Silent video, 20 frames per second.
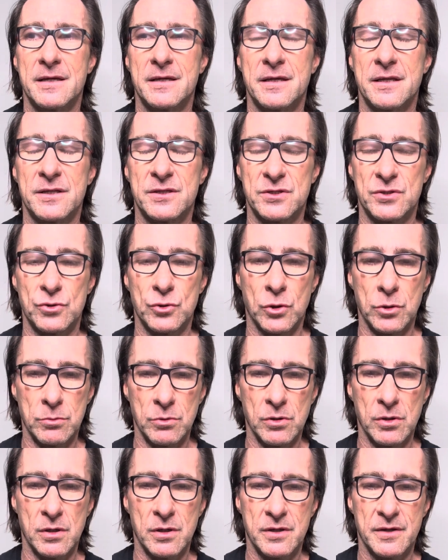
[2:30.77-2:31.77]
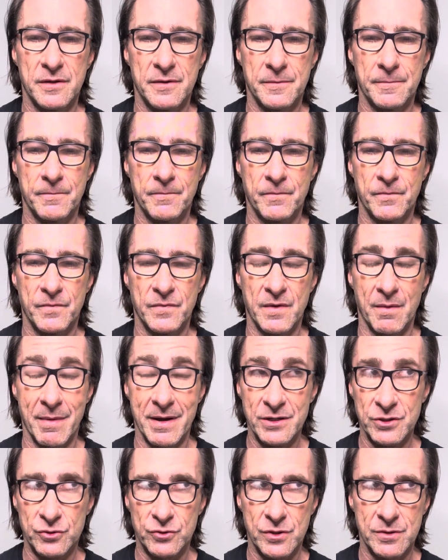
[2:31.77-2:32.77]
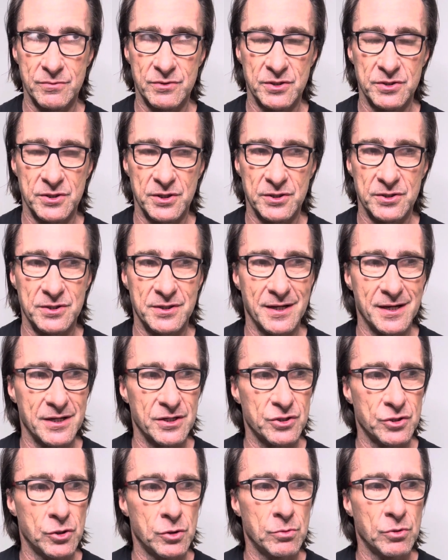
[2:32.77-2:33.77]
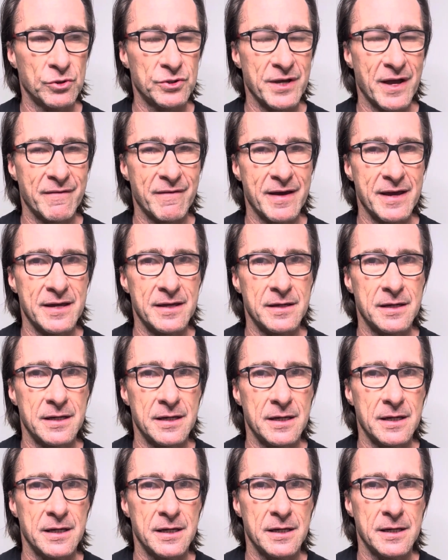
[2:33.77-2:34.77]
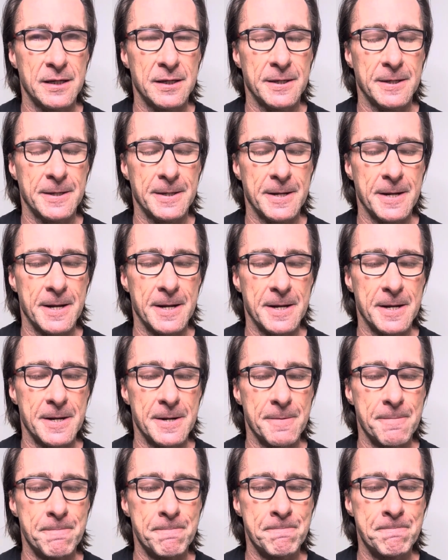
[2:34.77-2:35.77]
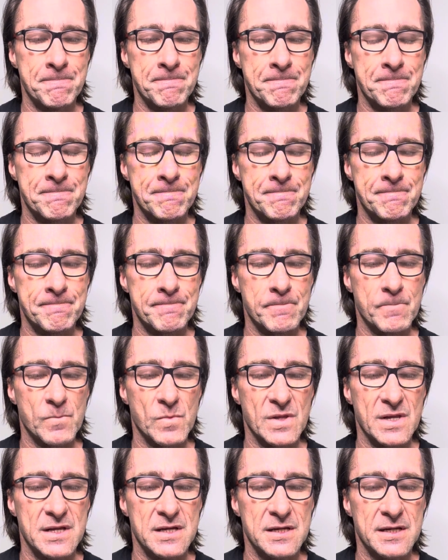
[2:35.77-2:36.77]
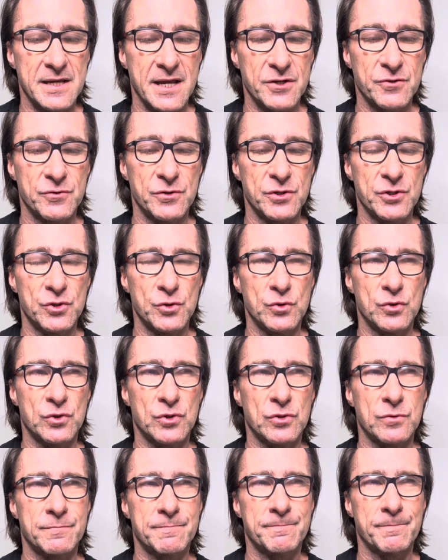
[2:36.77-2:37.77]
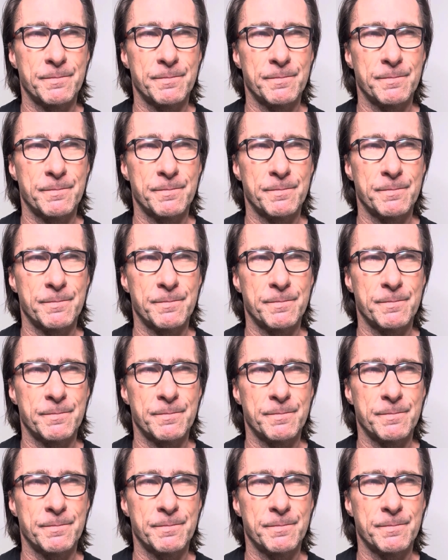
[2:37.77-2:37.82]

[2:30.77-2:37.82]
It's normal, the mainstream suggests that it's normal to have a um, gastric juice